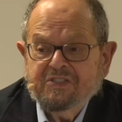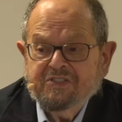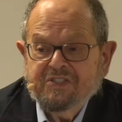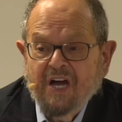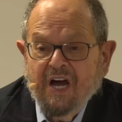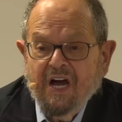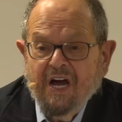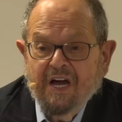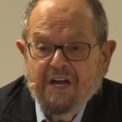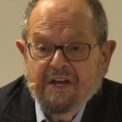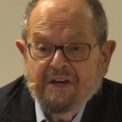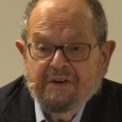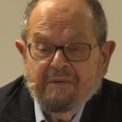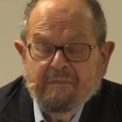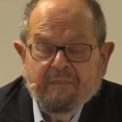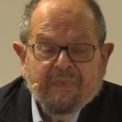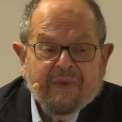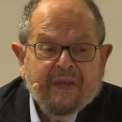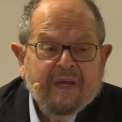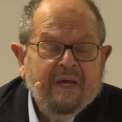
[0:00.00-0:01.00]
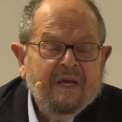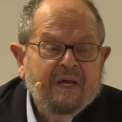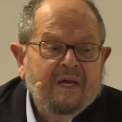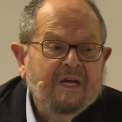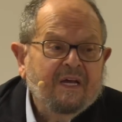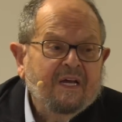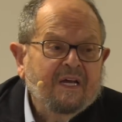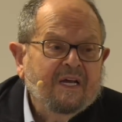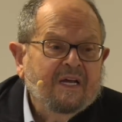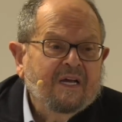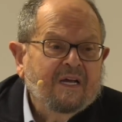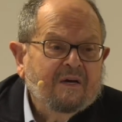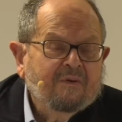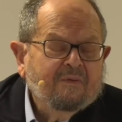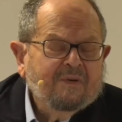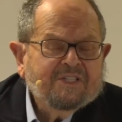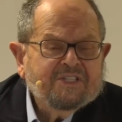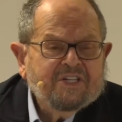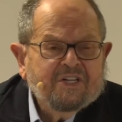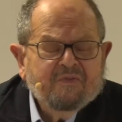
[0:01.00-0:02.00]
side,
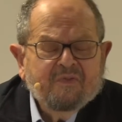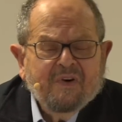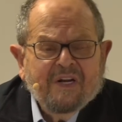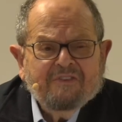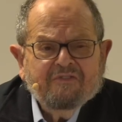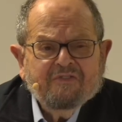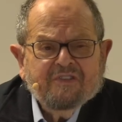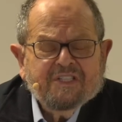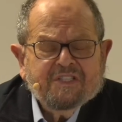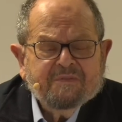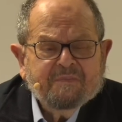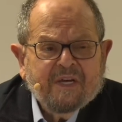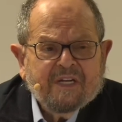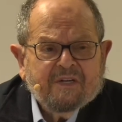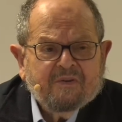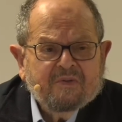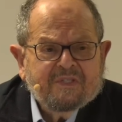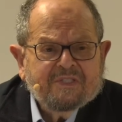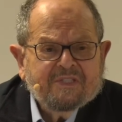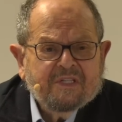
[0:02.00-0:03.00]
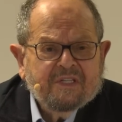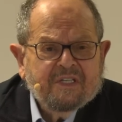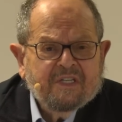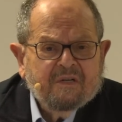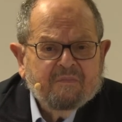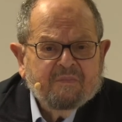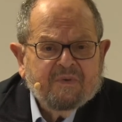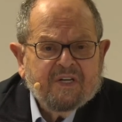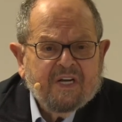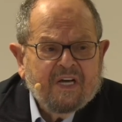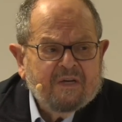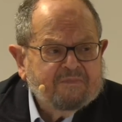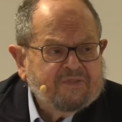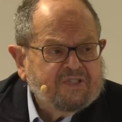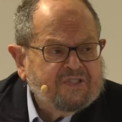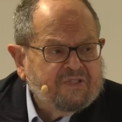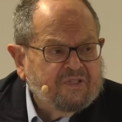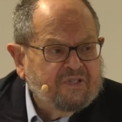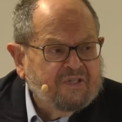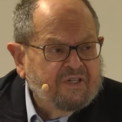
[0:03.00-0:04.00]
which in retrospect was a little bit
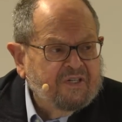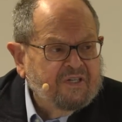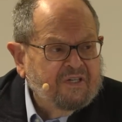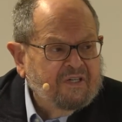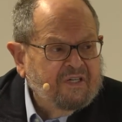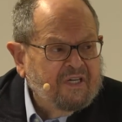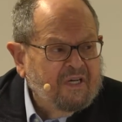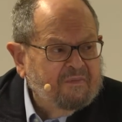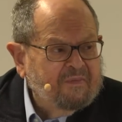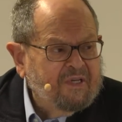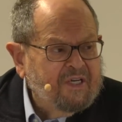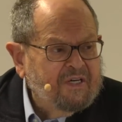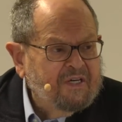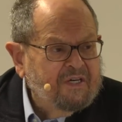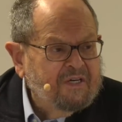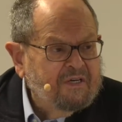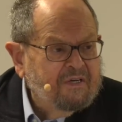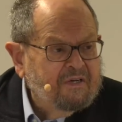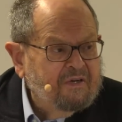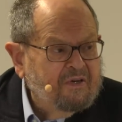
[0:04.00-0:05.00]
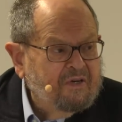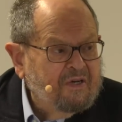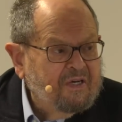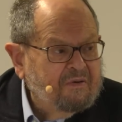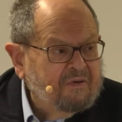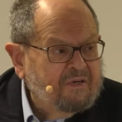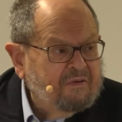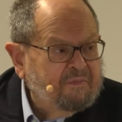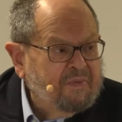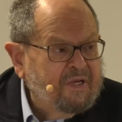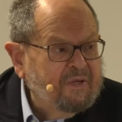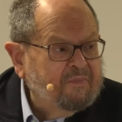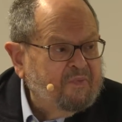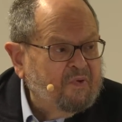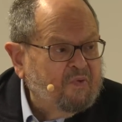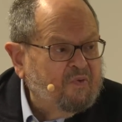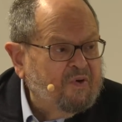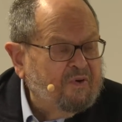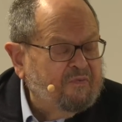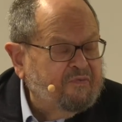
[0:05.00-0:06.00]
absurd. I mean,
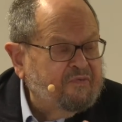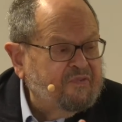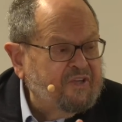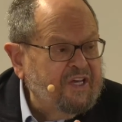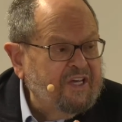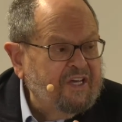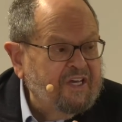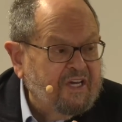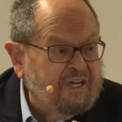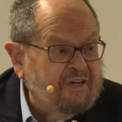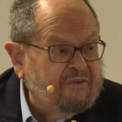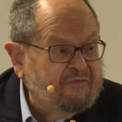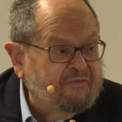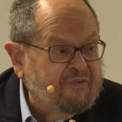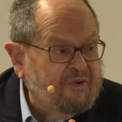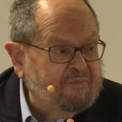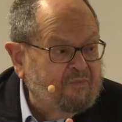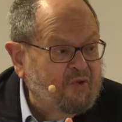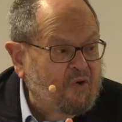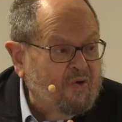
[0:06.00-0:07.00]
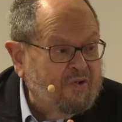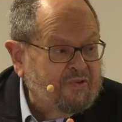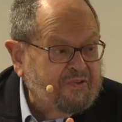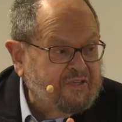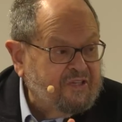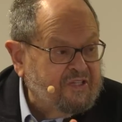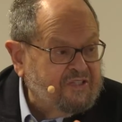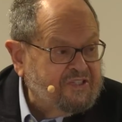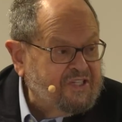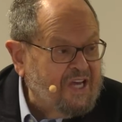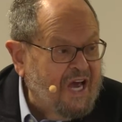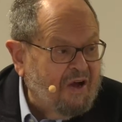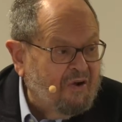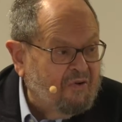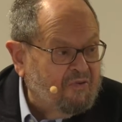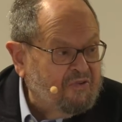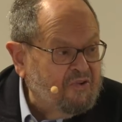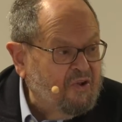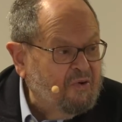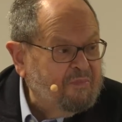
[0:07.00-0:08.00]
people were fleeing from north to
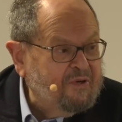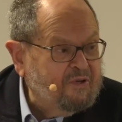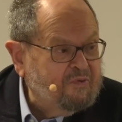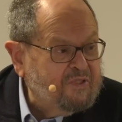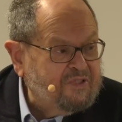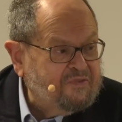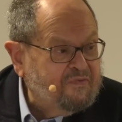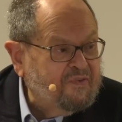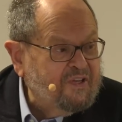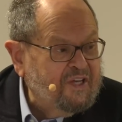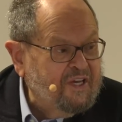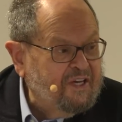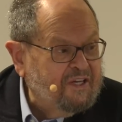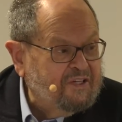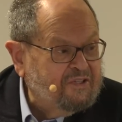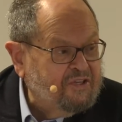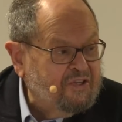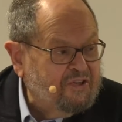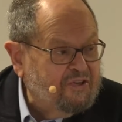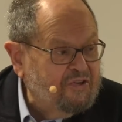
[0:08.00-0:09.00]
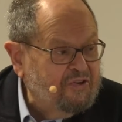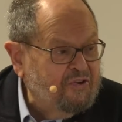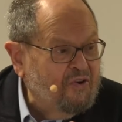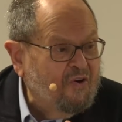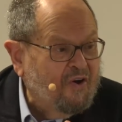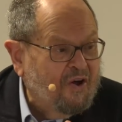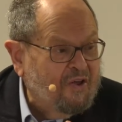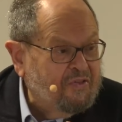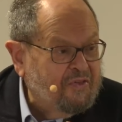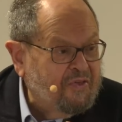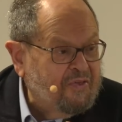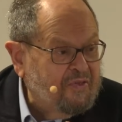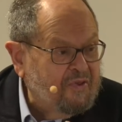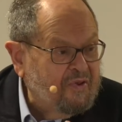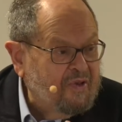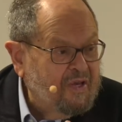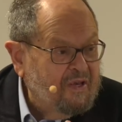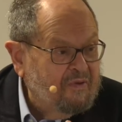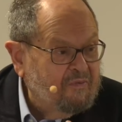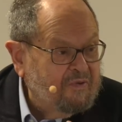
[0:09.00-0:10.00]
south. Nobody was fleeing to the north,
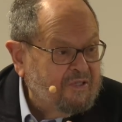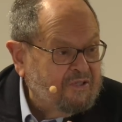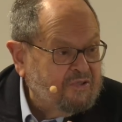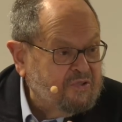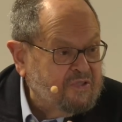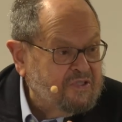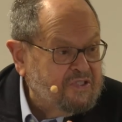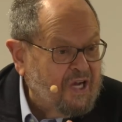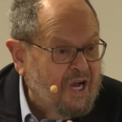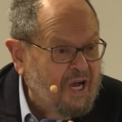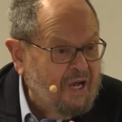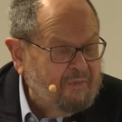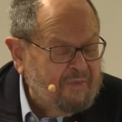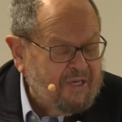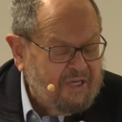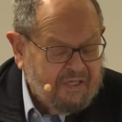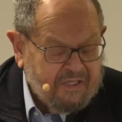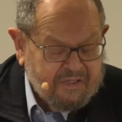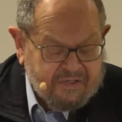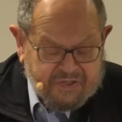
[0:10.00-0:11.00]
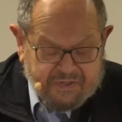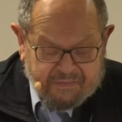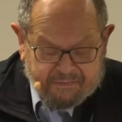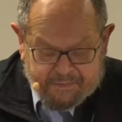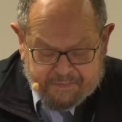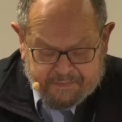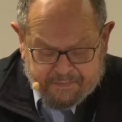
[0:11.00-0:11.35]
which was communist.